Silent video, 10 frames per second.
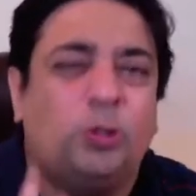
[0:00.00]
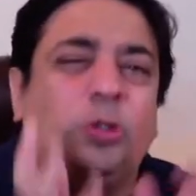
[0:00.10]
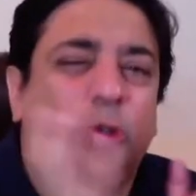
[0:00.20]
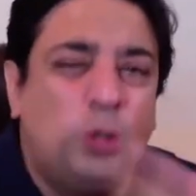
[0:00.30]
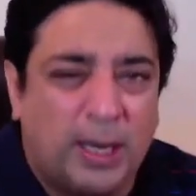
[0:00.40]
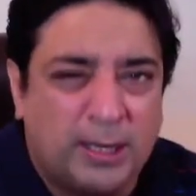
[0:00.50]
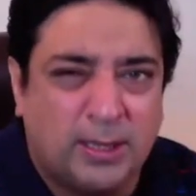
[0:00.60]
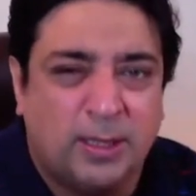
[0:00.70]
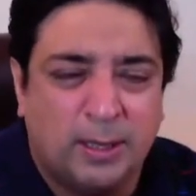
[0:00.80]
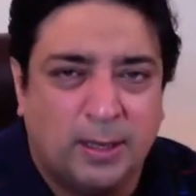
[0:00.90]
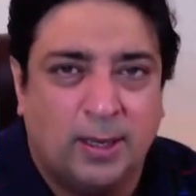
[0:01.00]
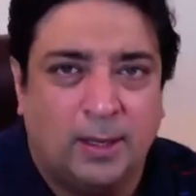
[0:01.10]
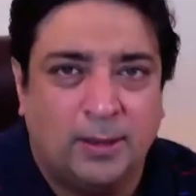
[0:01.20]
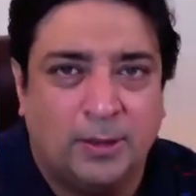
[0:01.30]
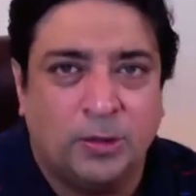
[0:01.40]
less
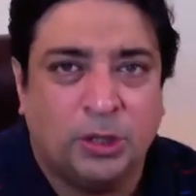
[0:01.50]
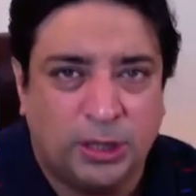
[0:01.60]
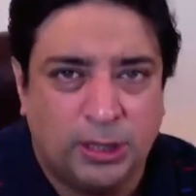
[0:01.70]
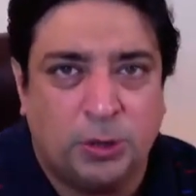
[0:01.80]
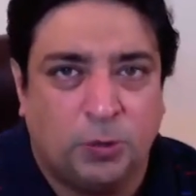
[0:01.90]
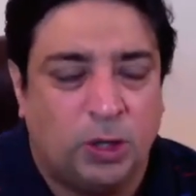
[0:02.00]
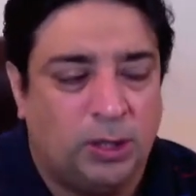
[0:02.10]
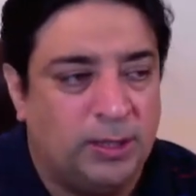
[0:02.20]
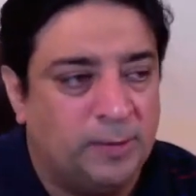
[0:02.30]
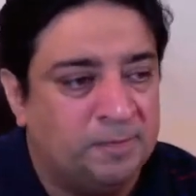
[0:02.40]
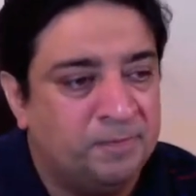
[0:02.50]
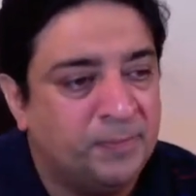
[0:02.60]
search volume,